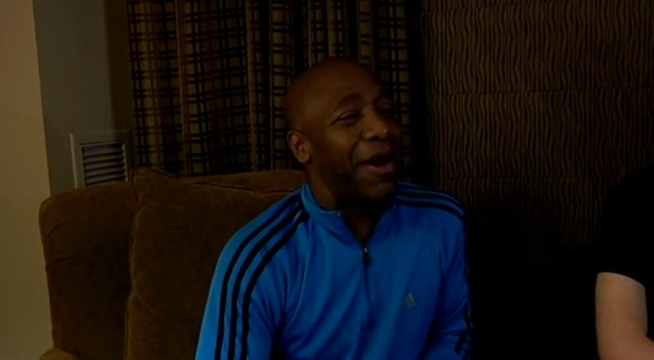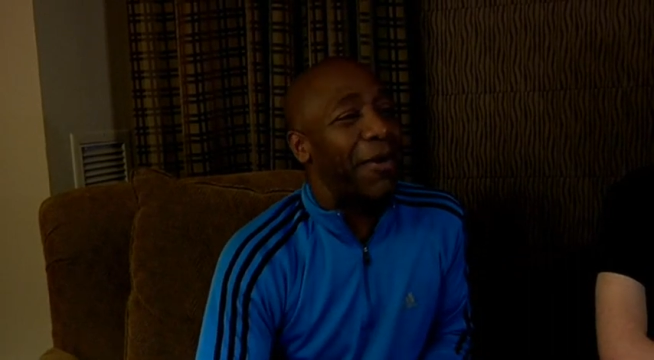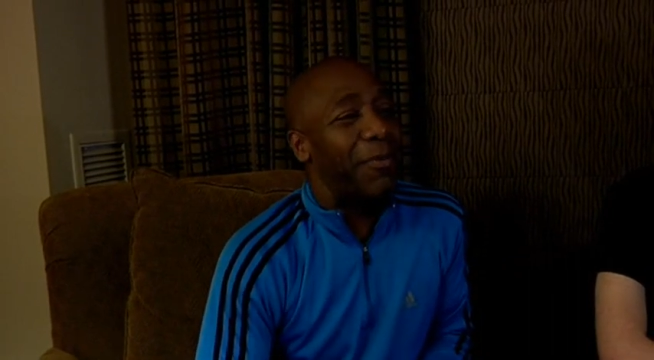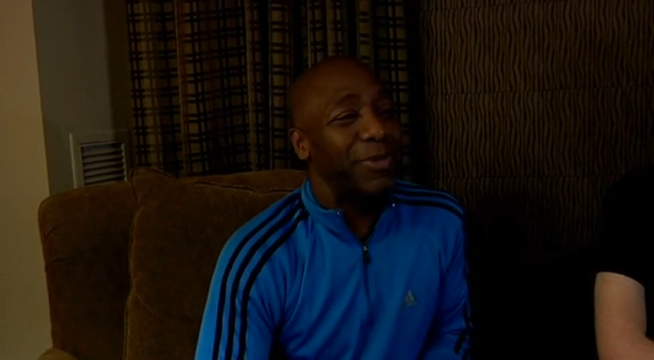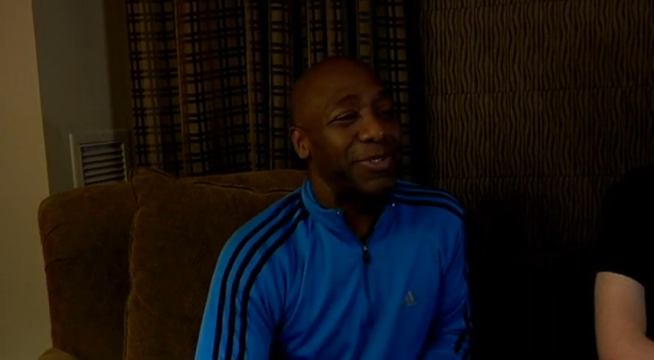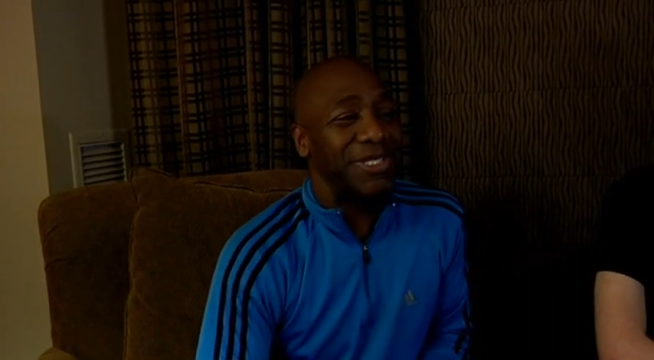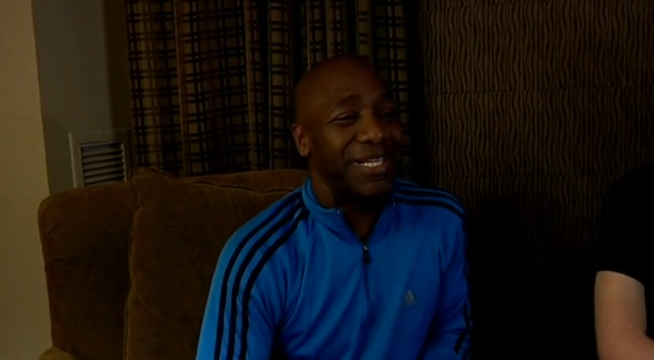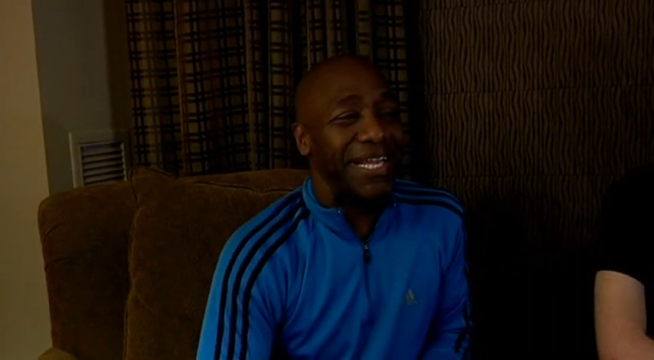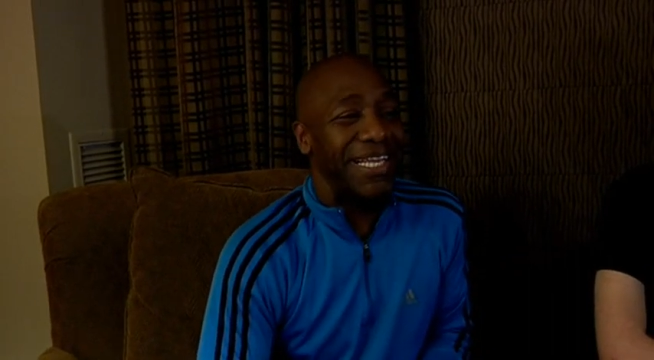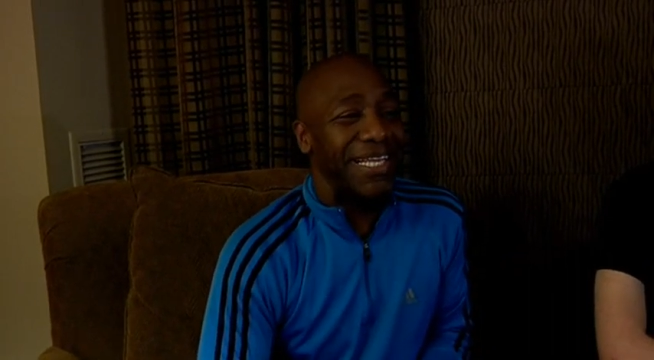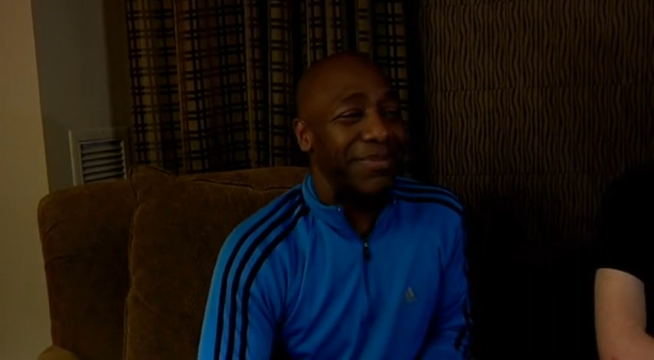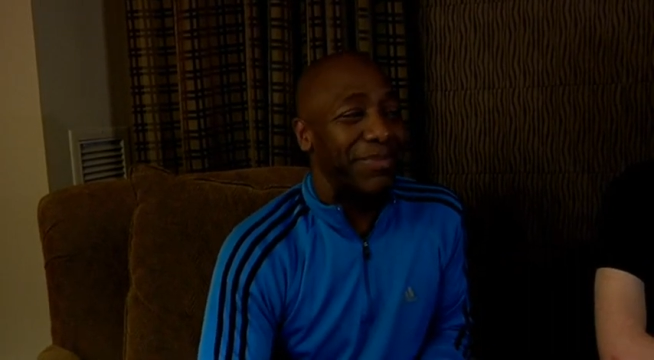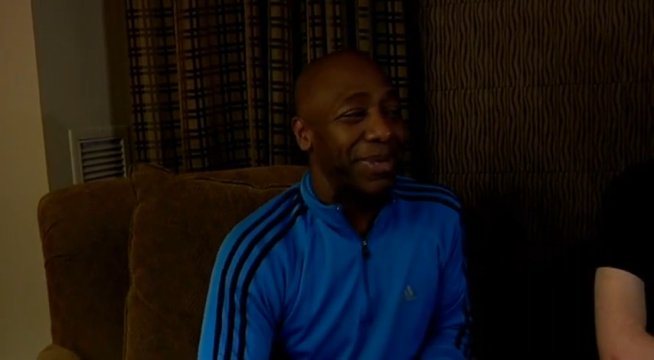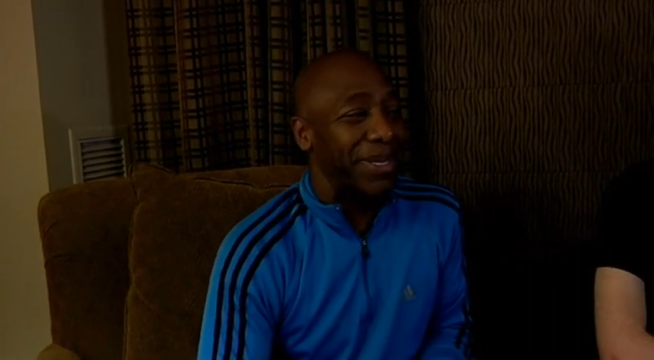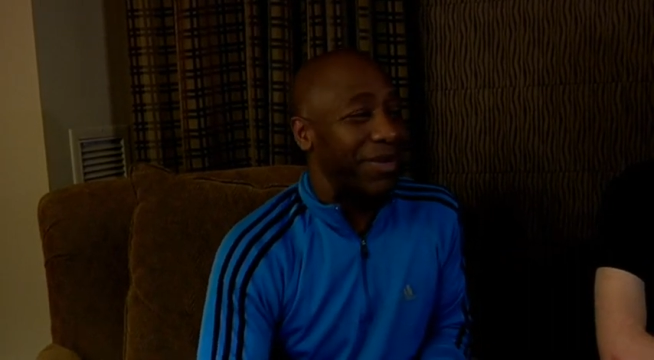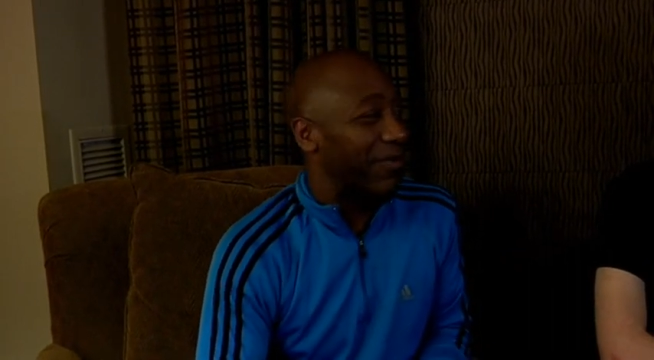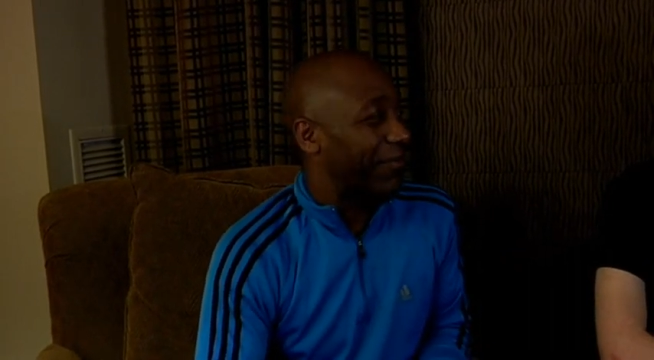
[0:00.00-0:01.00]
almost like it
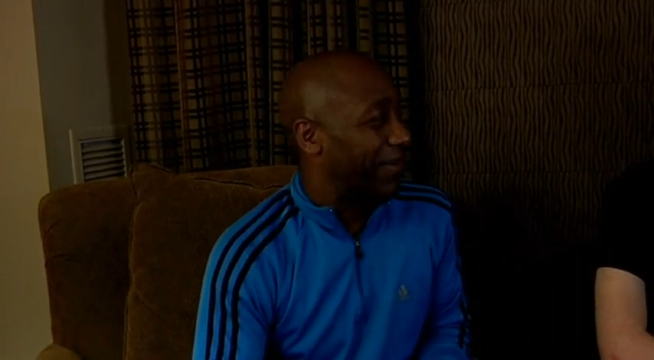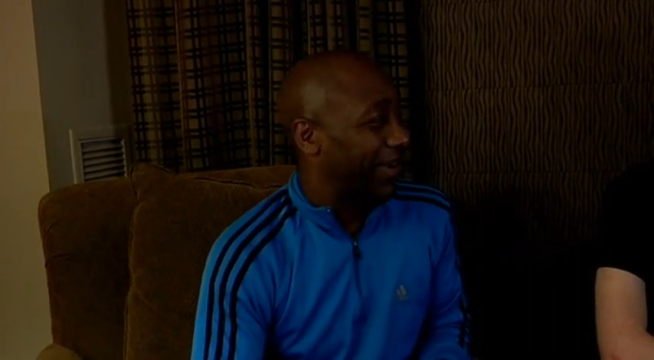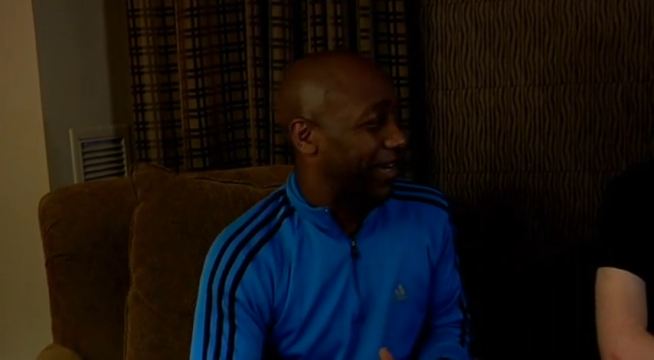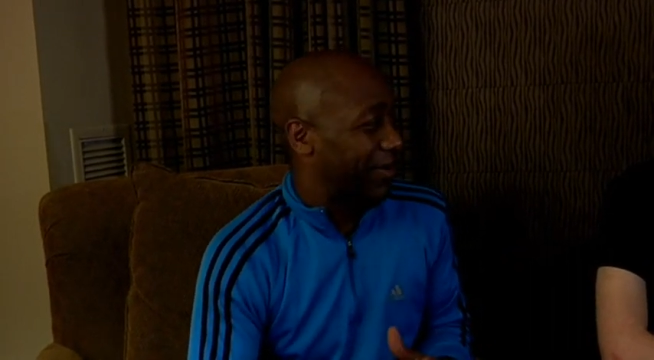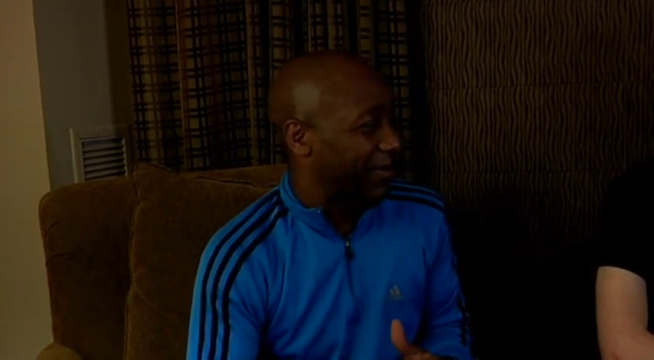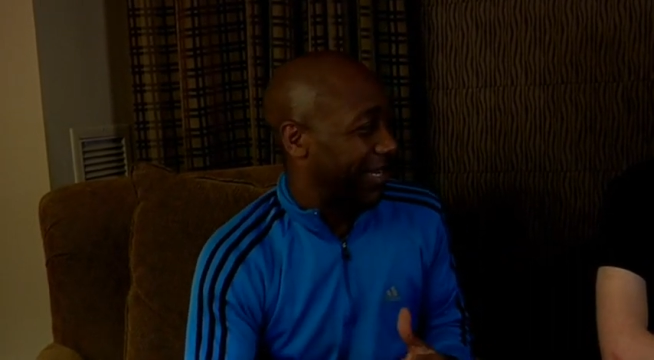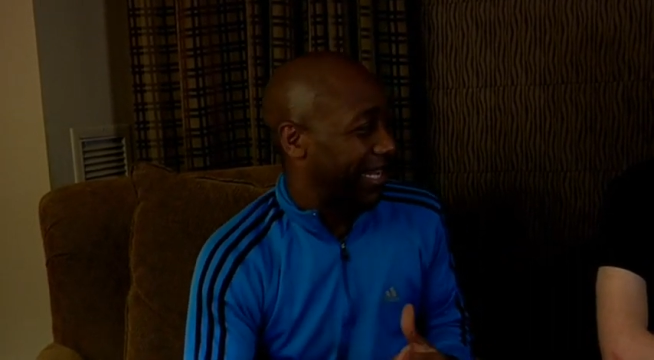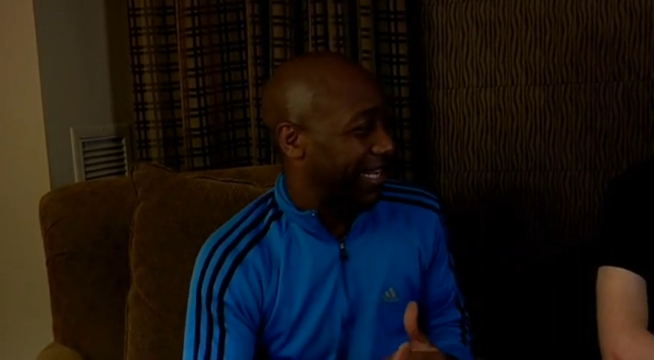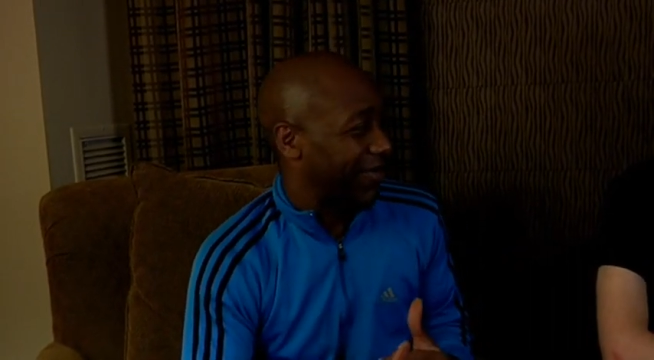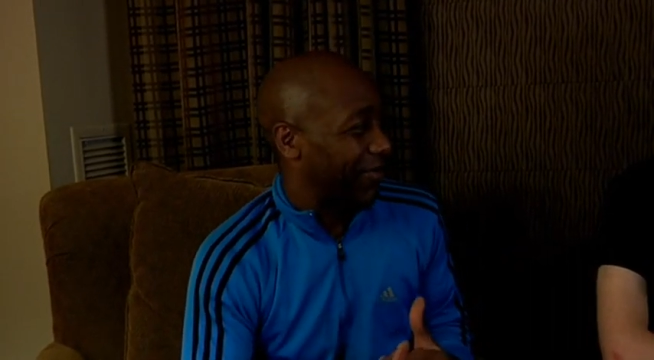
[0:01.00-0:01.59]
better if I don't like